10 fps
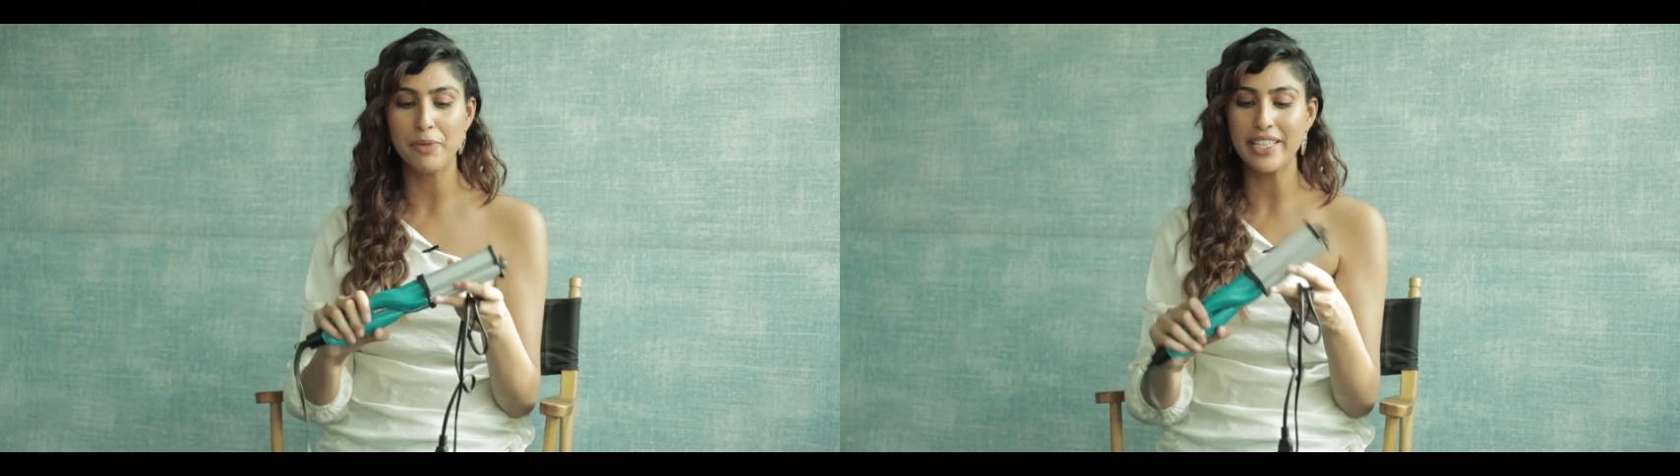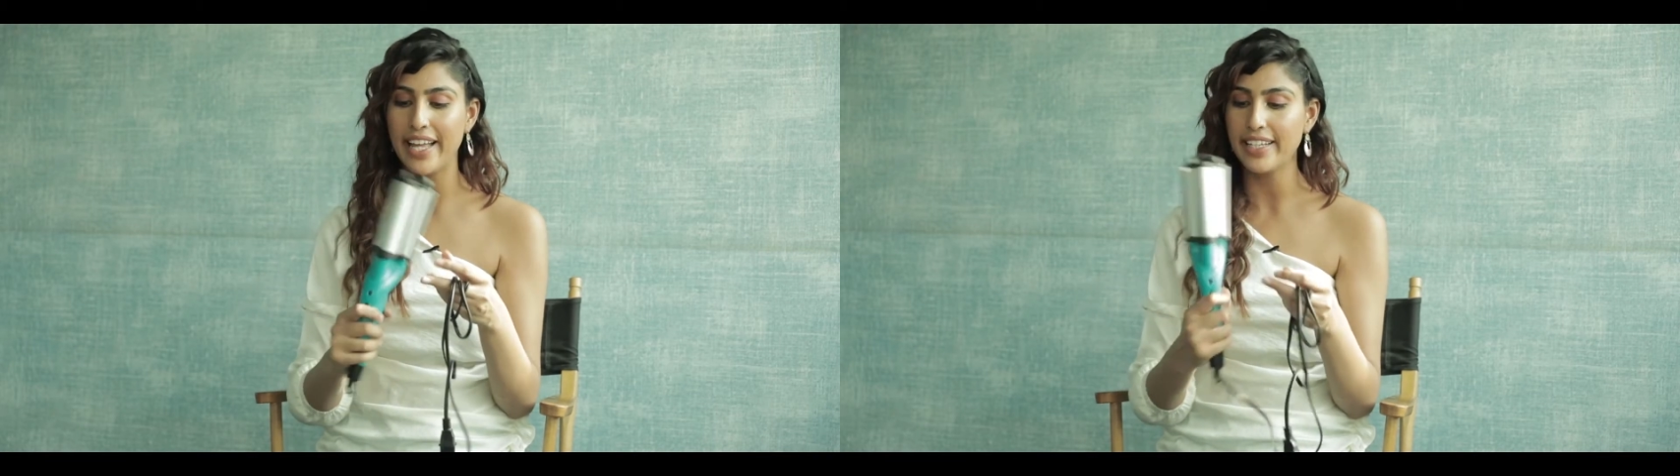
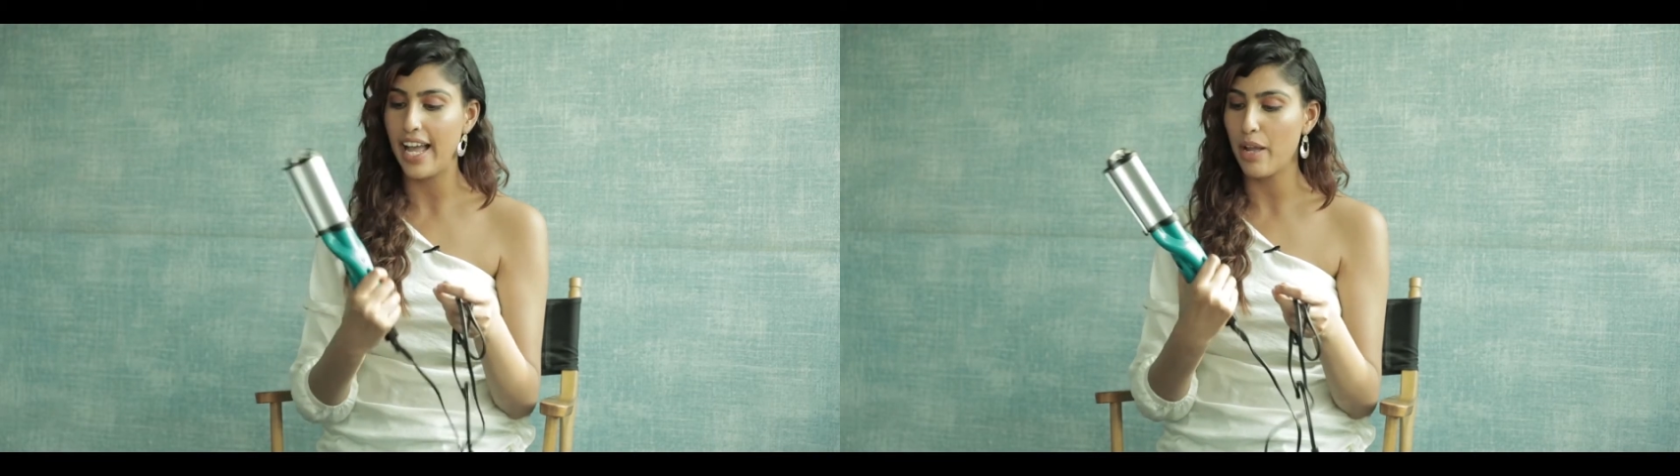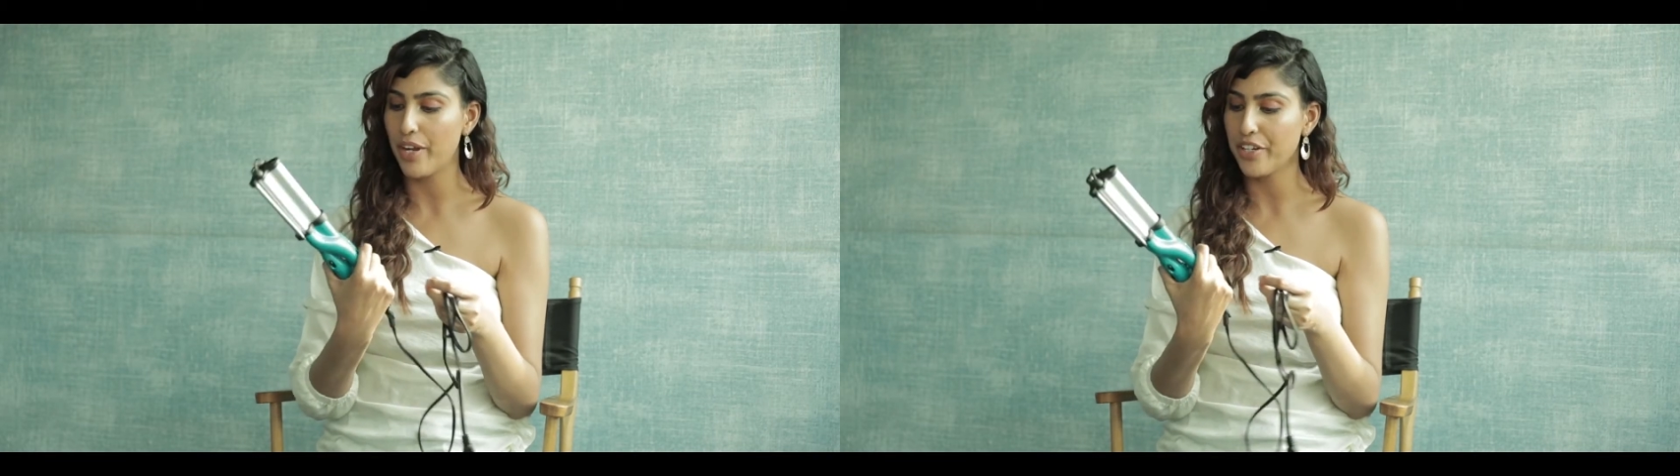But then
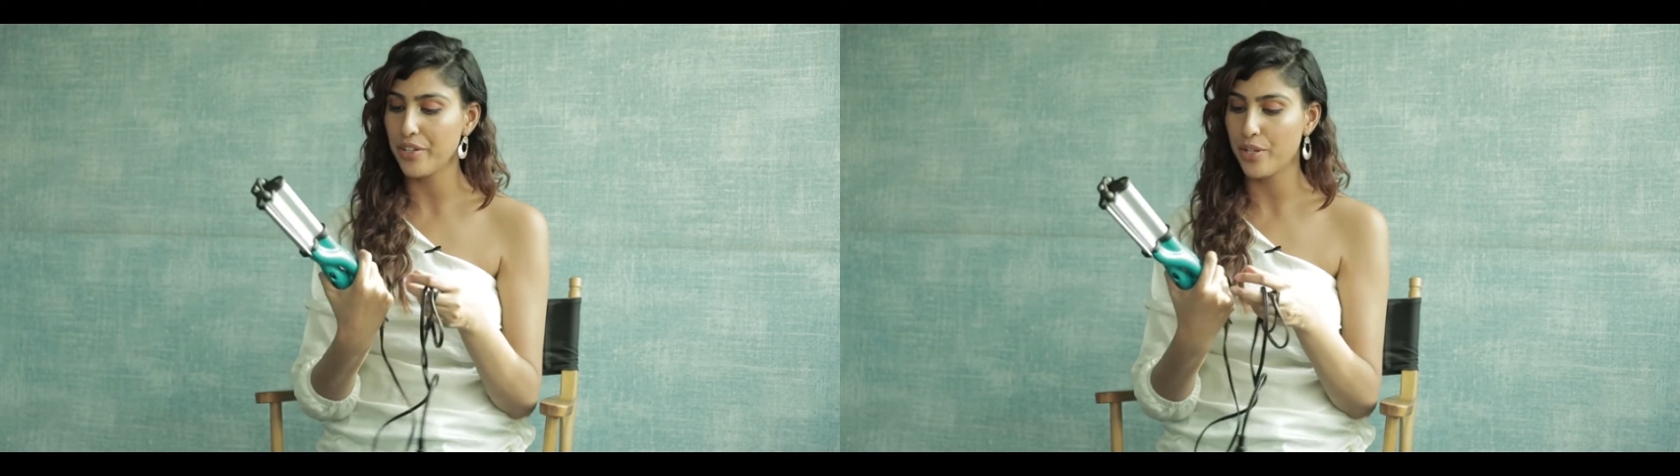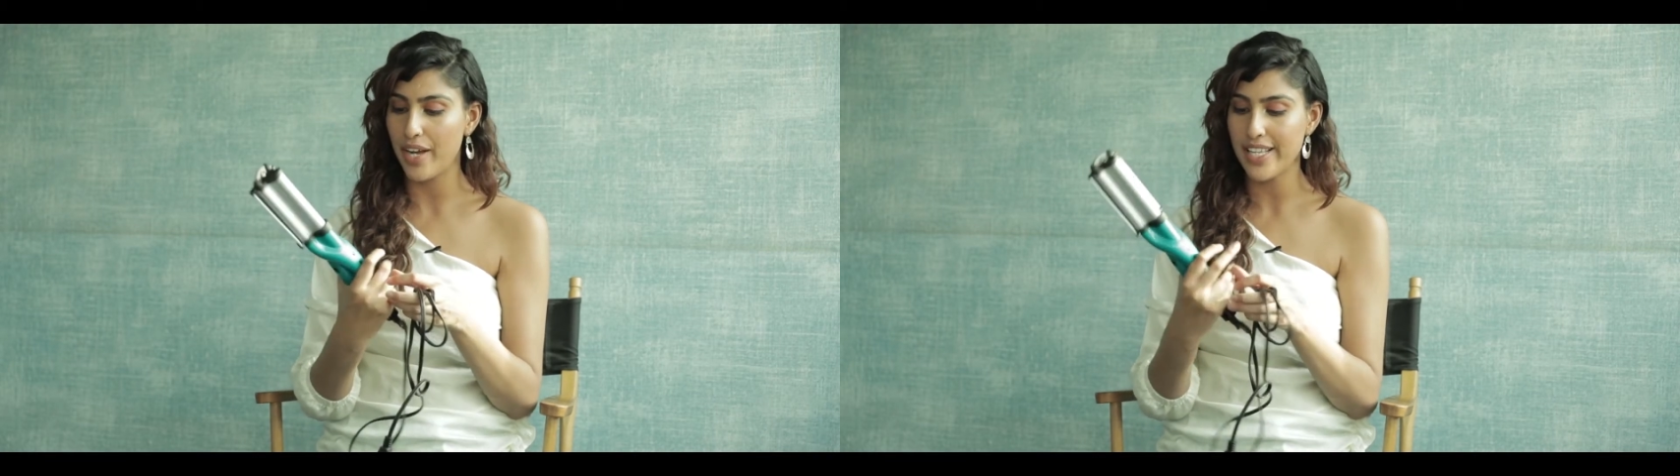I went to
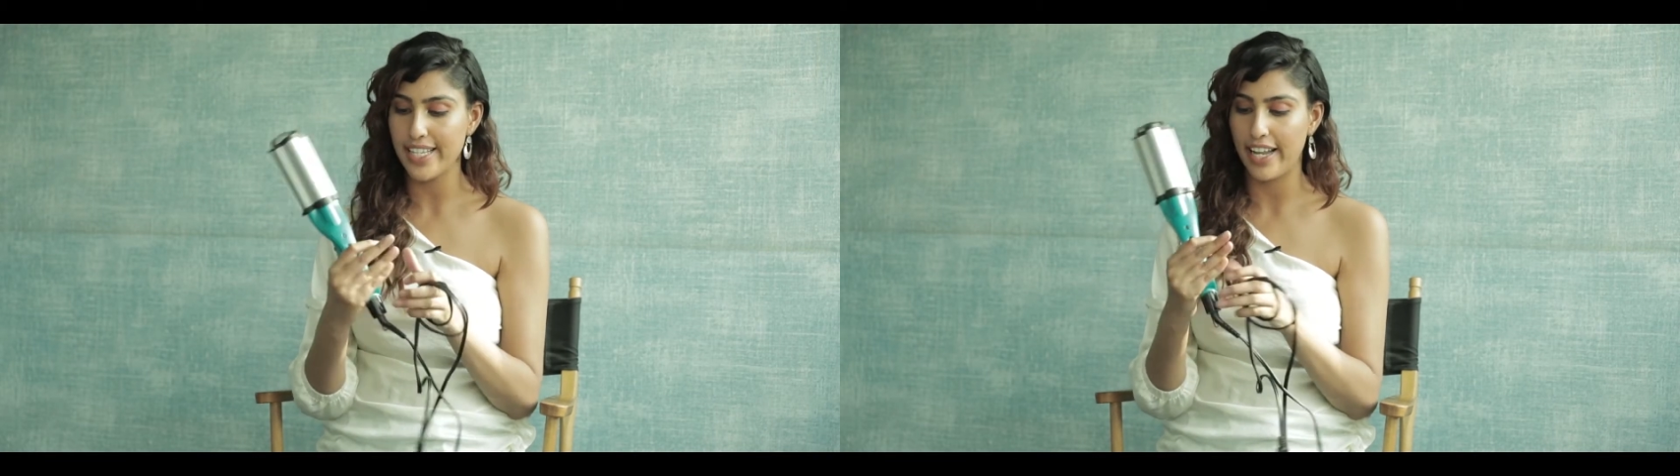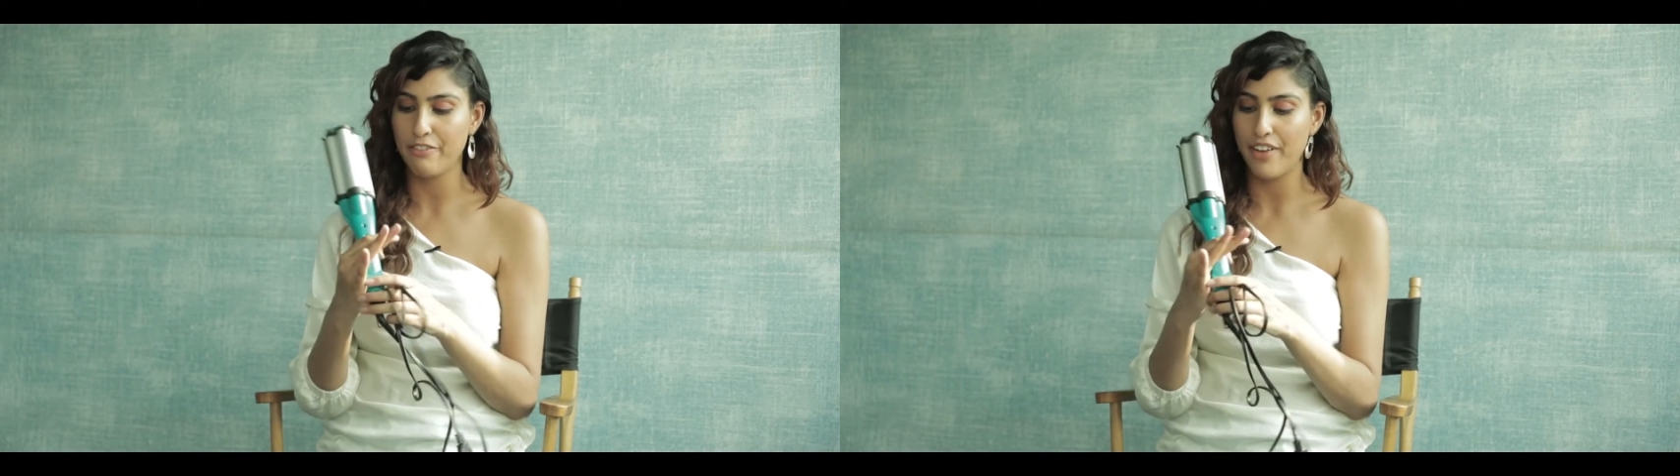US
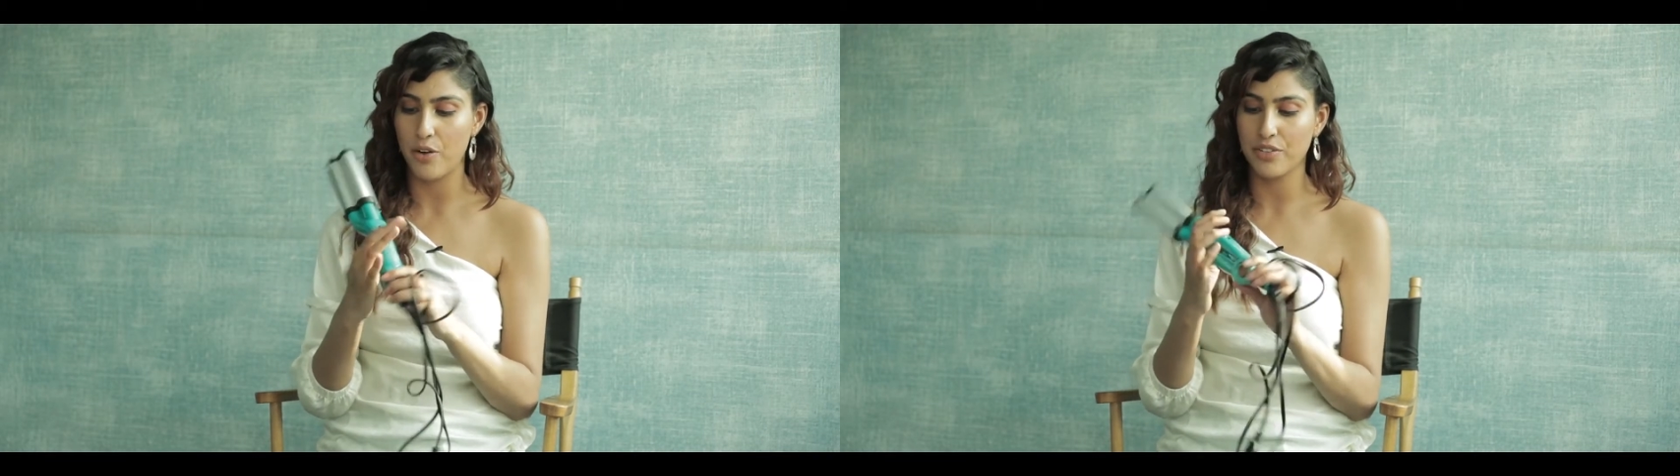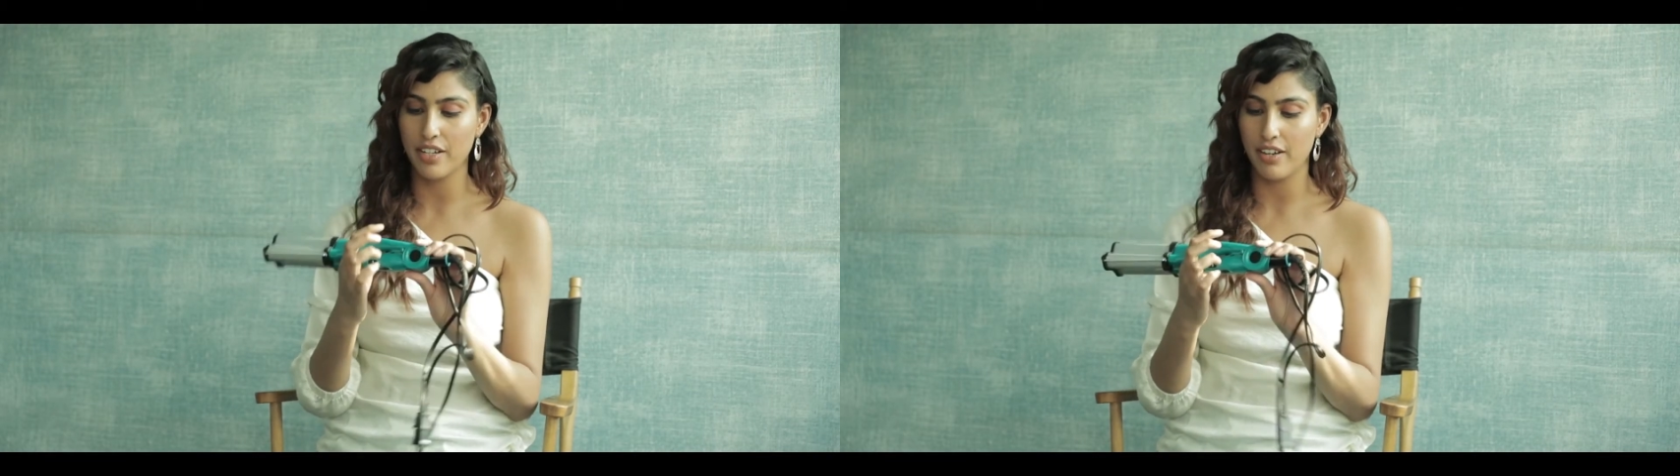and I found